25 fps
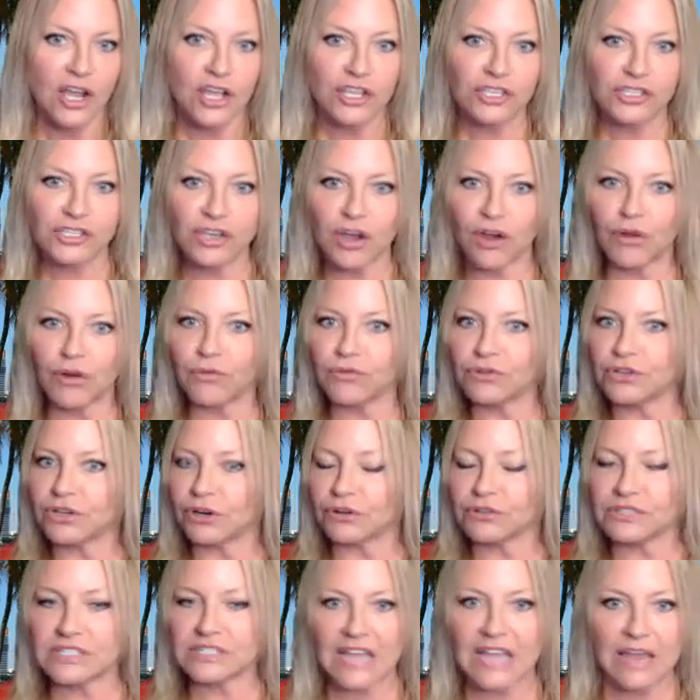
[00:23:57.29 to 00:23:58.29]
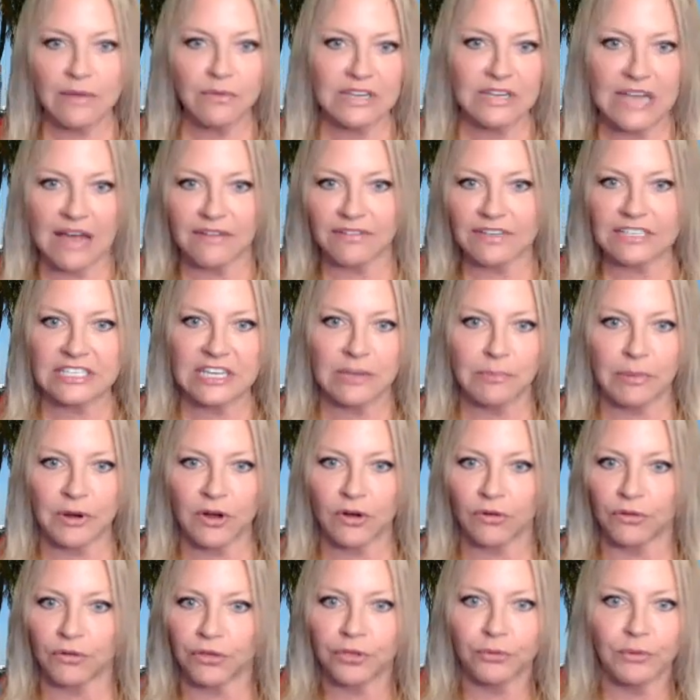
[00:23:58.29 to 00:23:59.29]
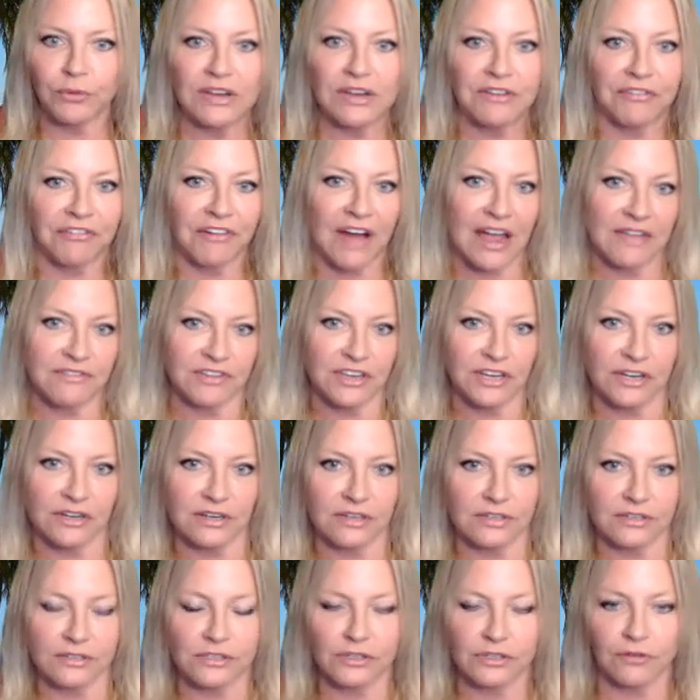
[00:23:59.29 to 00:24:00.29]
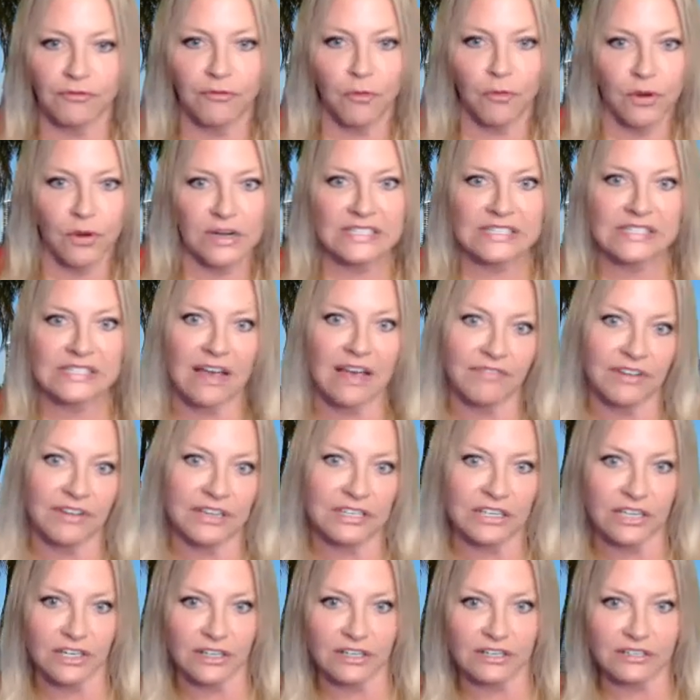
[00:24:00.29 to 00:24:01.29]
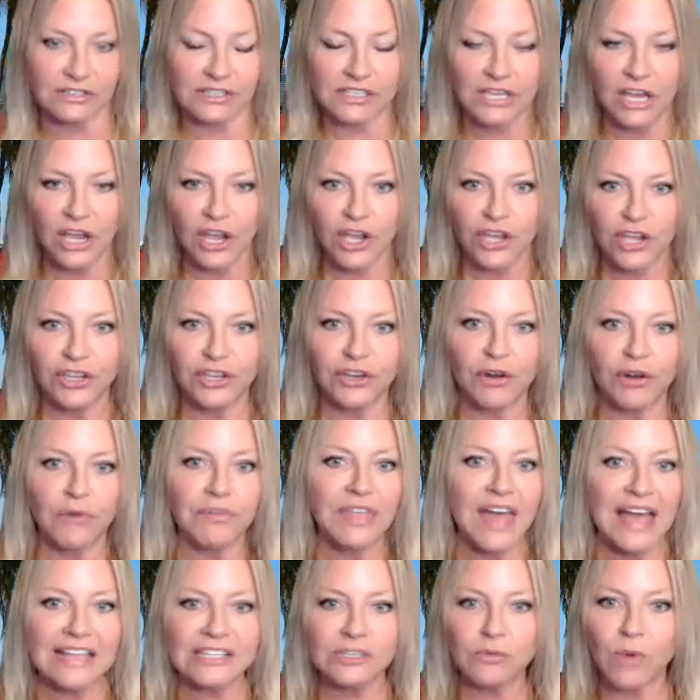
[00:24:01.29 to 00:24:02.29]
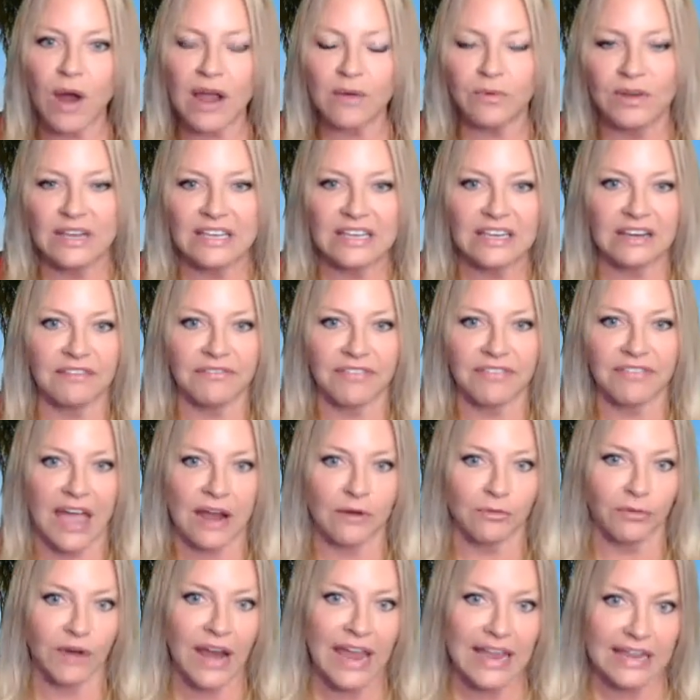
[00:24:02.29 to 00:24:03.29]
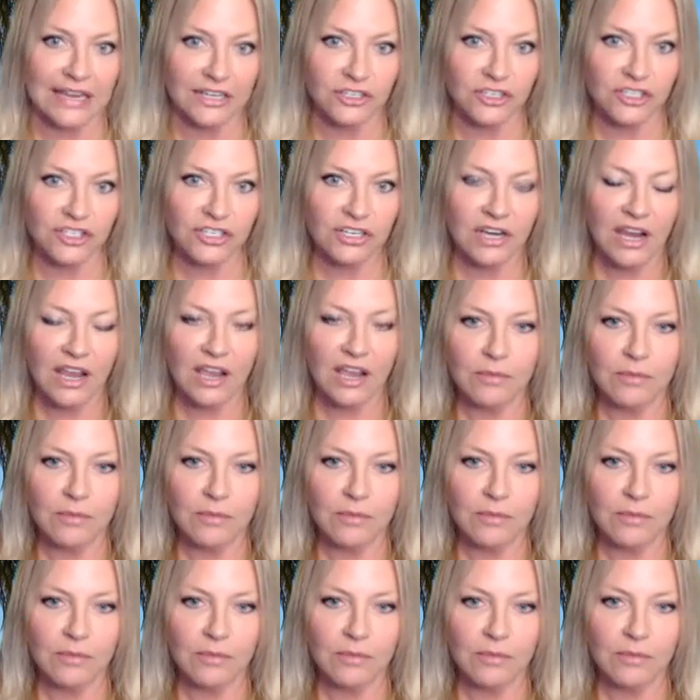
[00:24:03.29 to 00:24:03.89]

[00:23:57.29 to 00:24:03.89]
So, say we have a typical 3 to 5 years or 4 to 7 years, that's why we give that range.